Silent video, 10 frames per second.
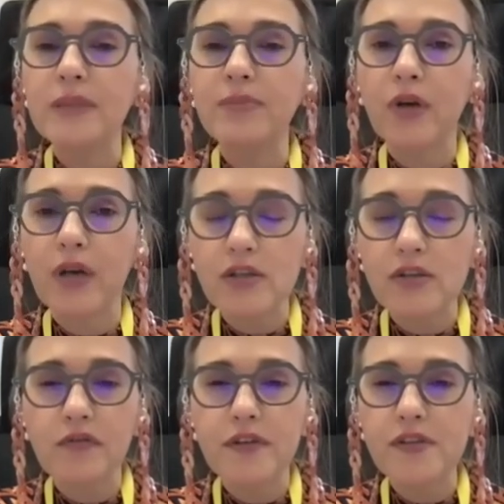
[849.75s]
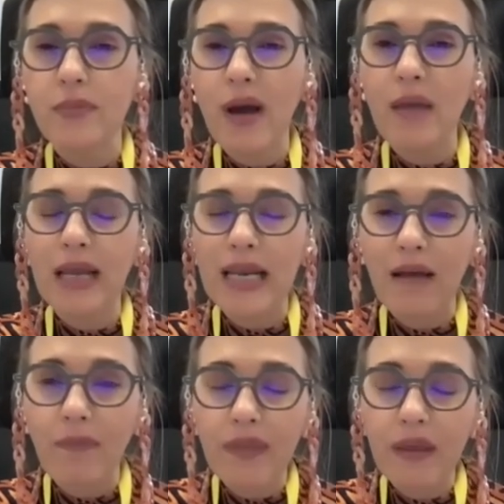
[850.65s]
the progression-free survival
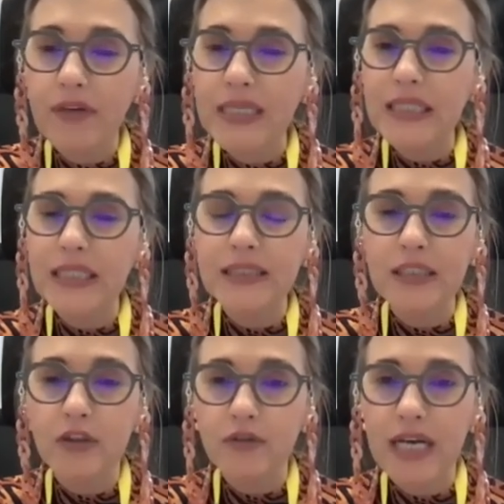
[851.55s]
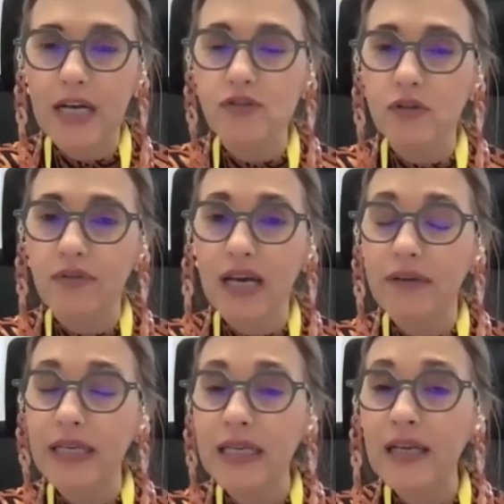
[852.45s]
and definitely the overall survival,